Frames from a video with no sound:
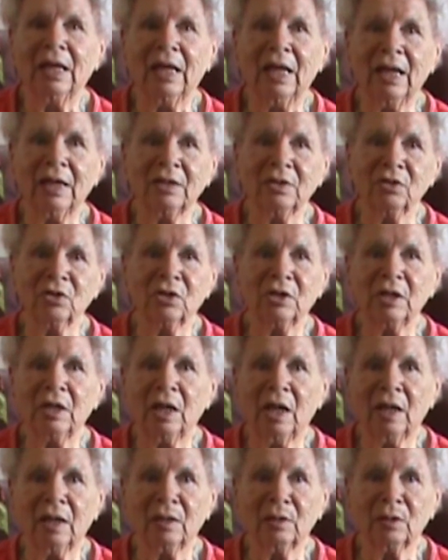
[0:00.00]
and she
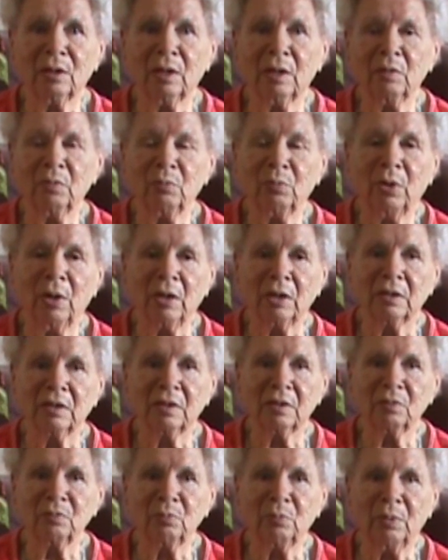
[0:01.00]
had
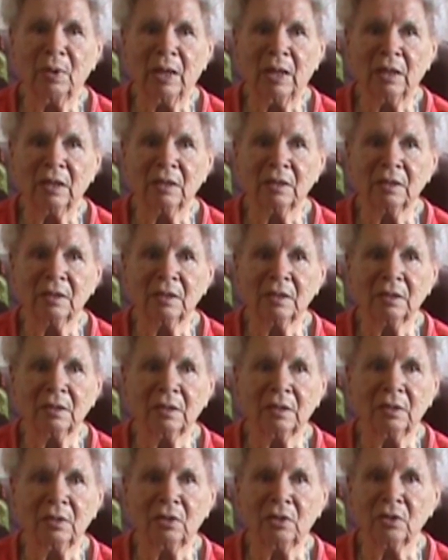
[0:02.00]
pots and pans and
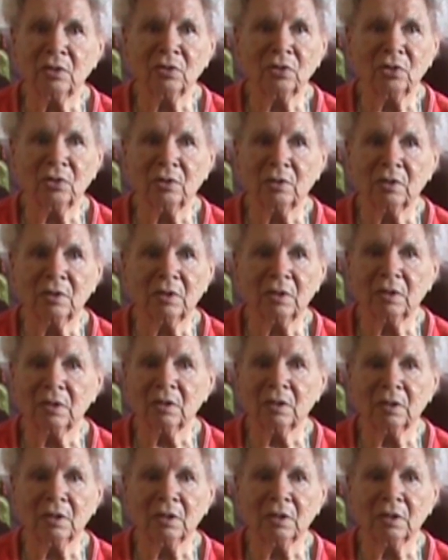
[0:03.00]
dishes